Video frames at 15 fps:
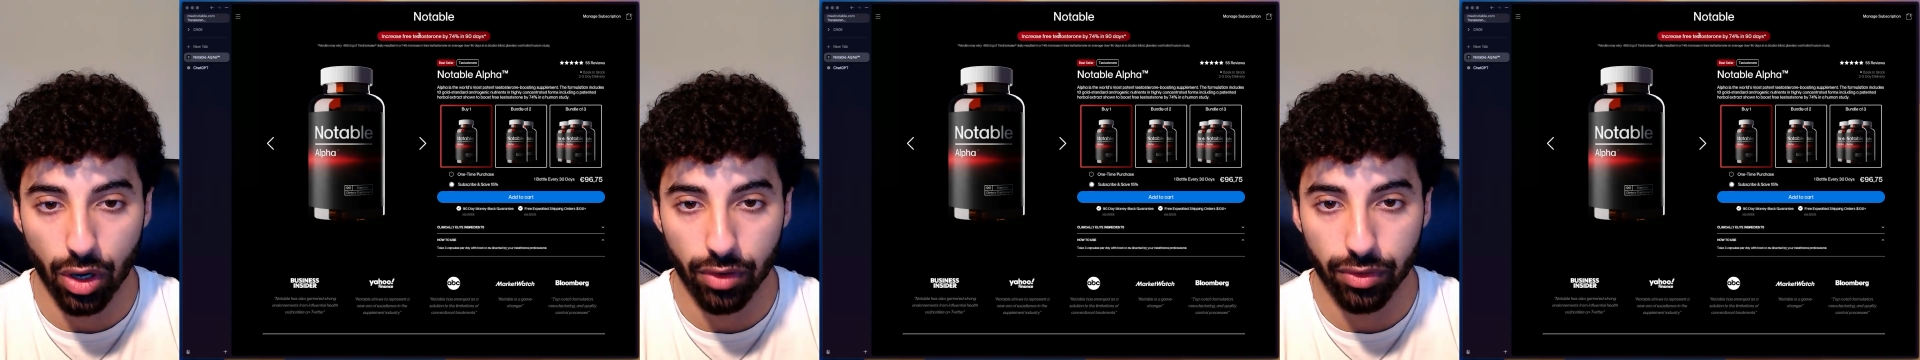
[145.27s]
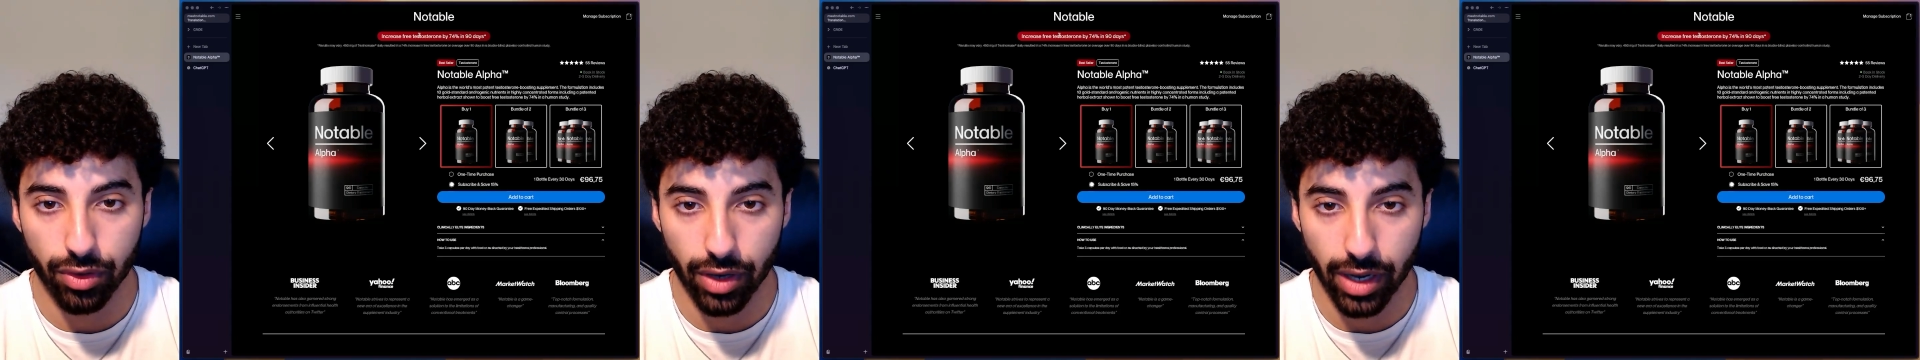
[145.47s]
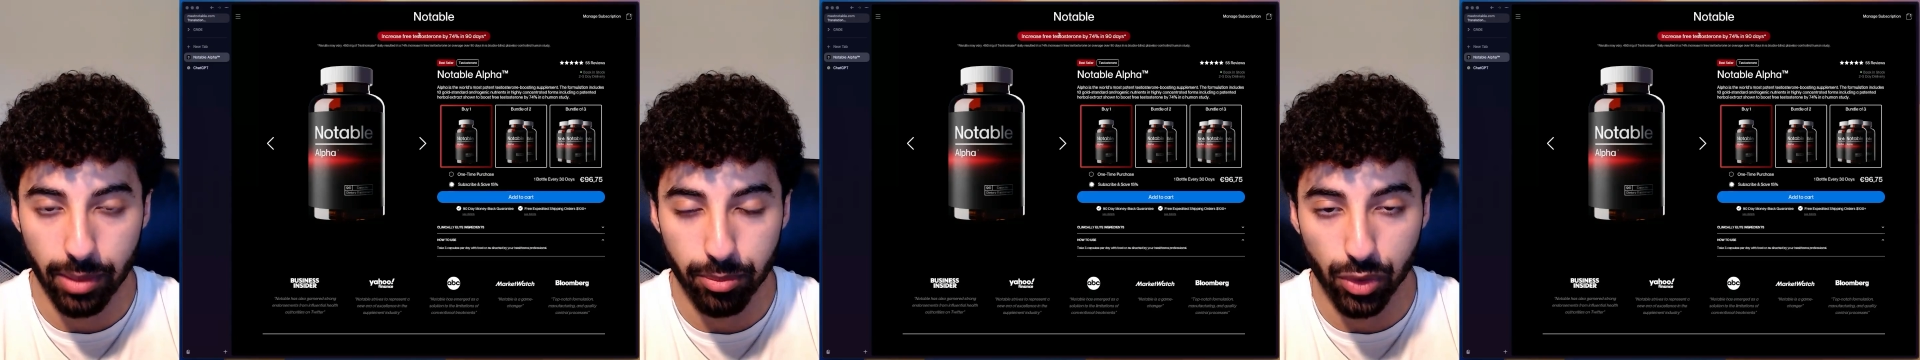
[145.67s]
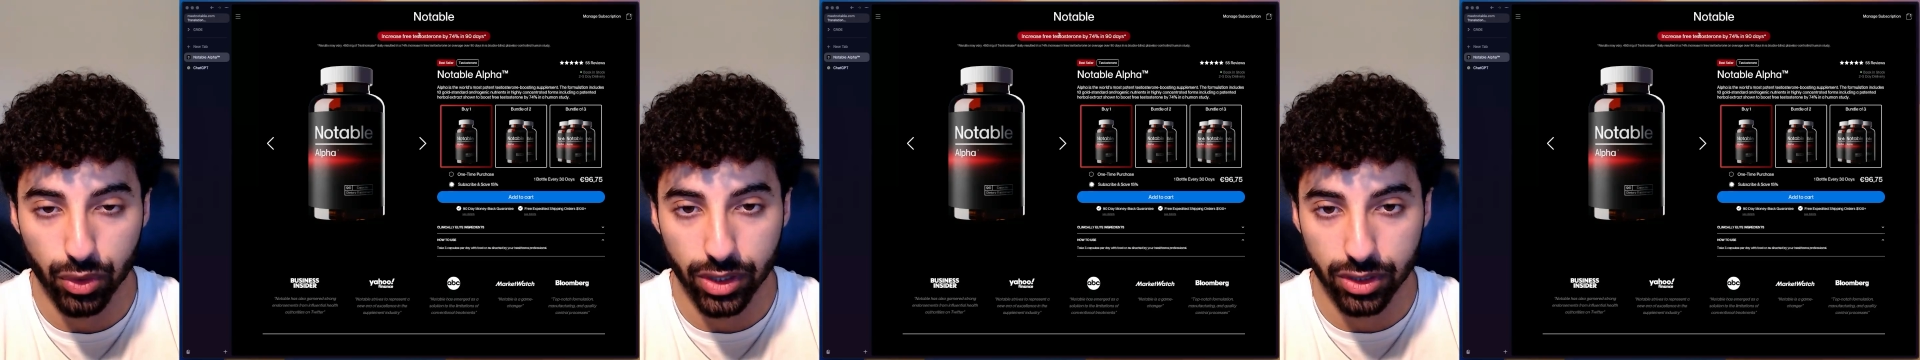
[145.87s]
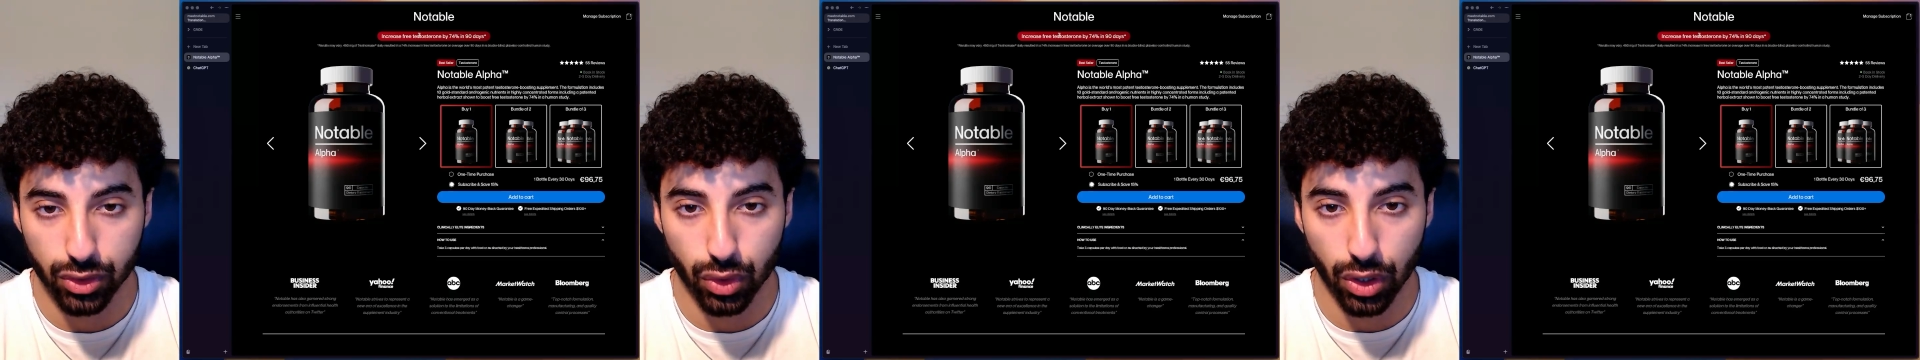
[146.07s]
offer and build
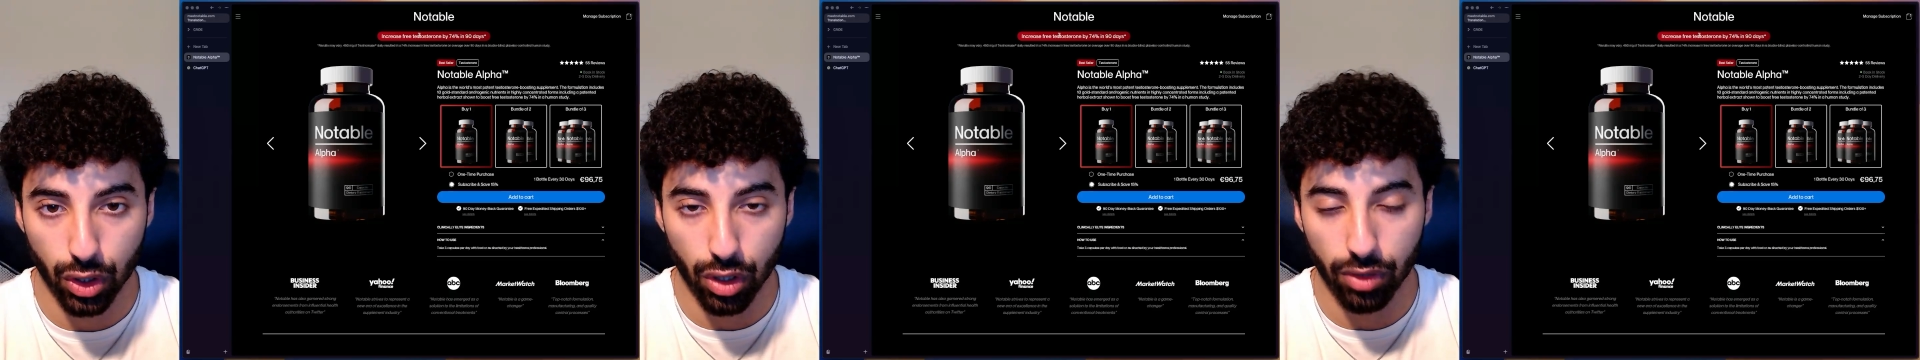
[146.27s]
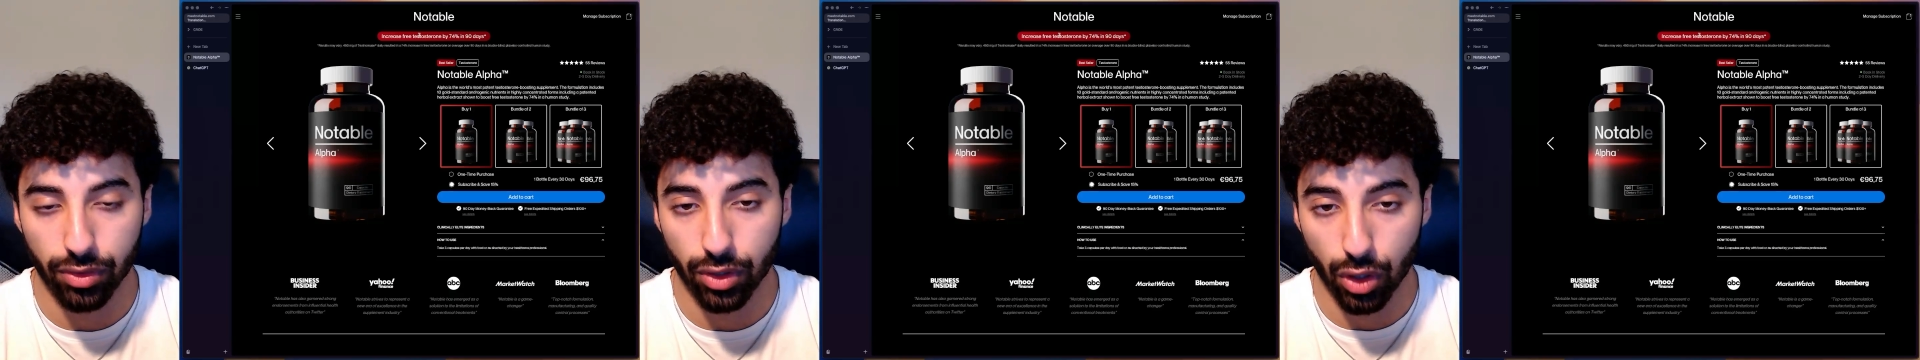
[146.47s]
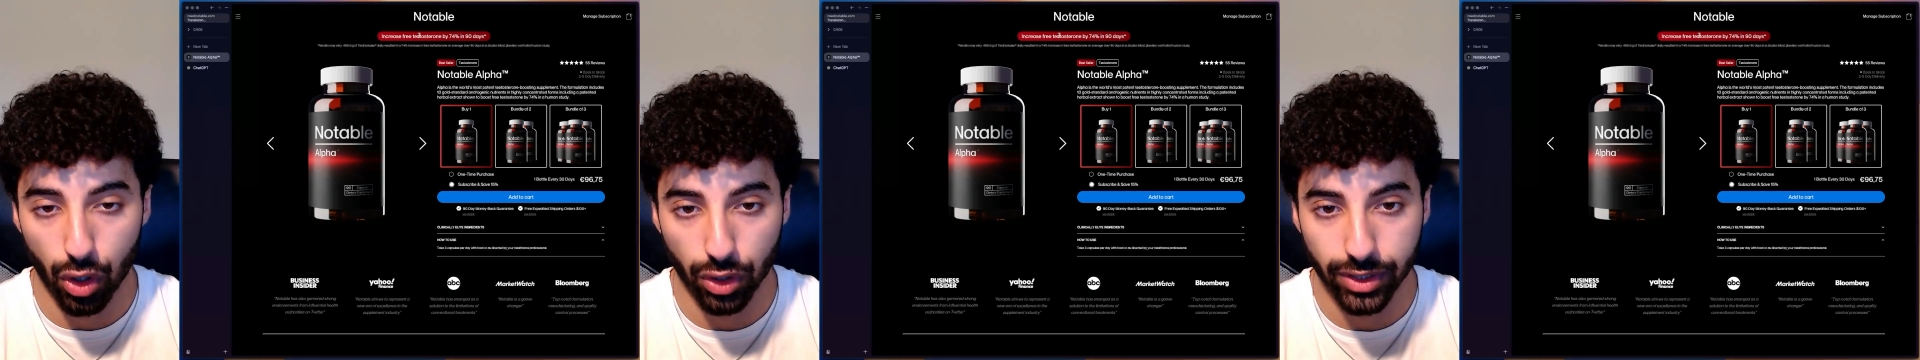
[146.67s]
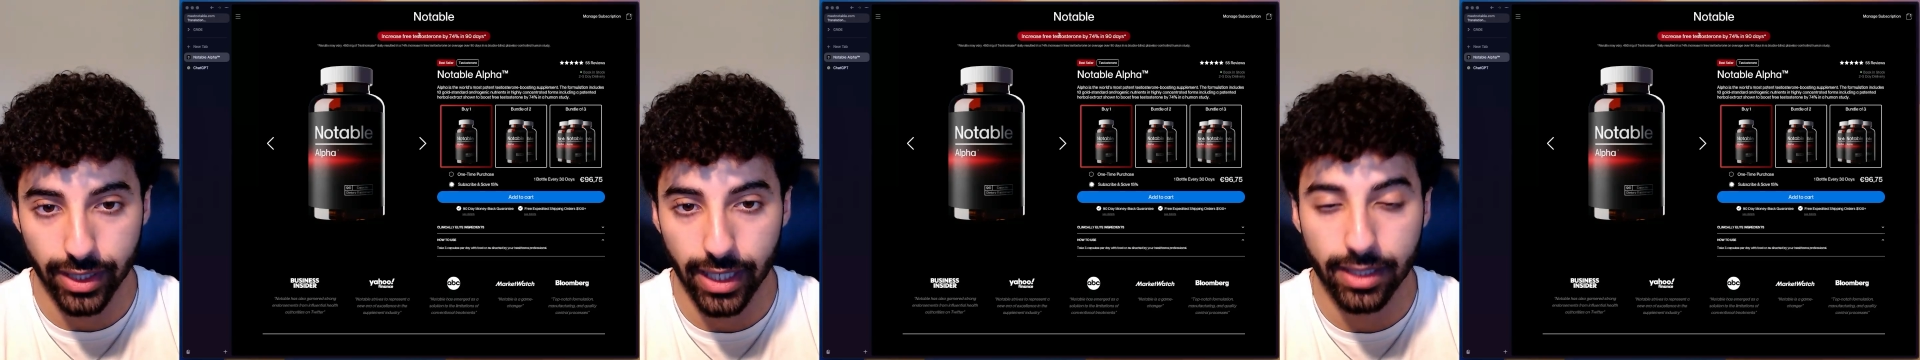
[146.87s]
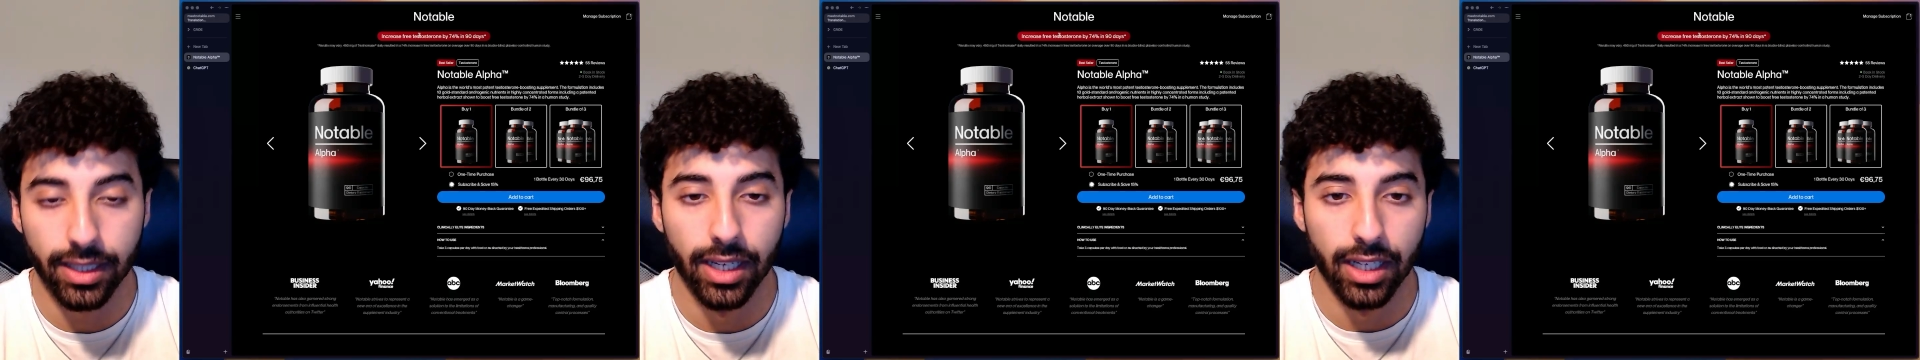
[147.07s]
a strong offer on
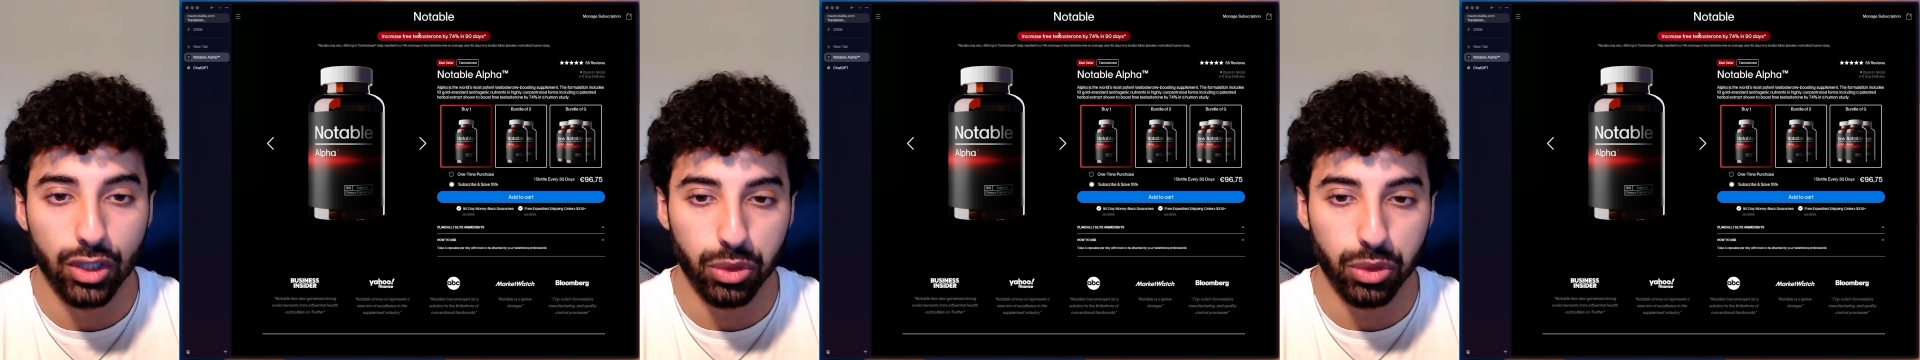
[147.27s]
that